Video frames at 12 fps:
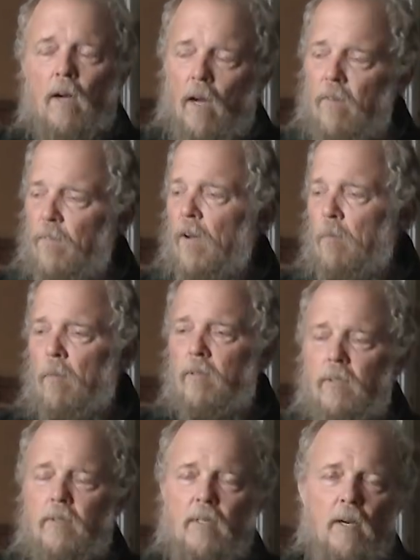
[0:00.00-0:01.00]
I find
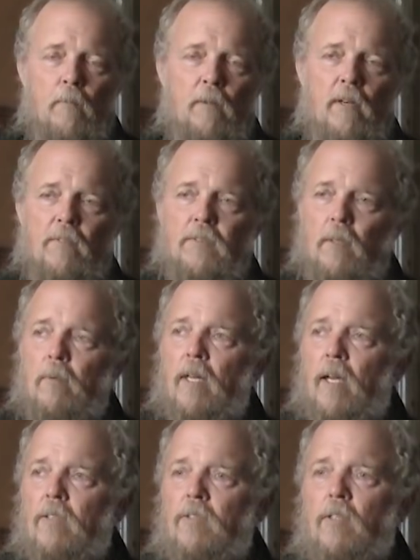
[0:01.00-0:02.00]
of the time that if somebody
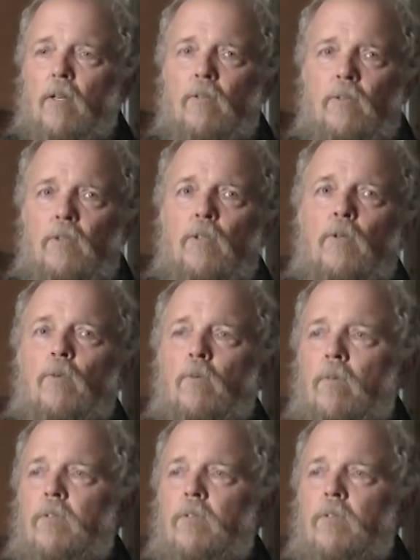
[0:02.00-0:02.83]
has to go do